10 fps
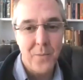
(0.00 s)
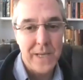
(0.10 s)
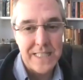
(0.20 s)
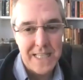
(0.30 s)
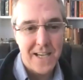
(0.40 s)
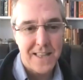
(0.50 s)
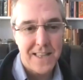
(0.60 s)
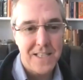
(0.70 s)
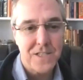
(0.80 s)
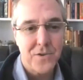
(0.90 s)
that we see
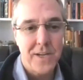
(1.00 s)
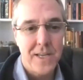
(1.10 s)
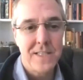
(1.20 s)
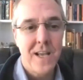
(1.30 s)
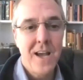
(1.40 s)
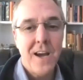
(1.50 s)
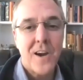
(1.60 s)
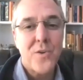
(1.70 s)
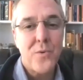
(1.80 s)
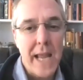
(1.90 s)
on these screens
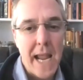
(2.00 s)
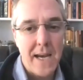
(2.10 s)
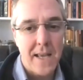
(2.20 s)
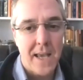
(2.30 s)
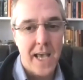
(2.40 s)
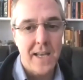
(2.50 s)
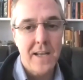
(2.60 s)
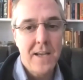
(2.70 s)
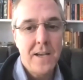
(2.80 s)
are creating it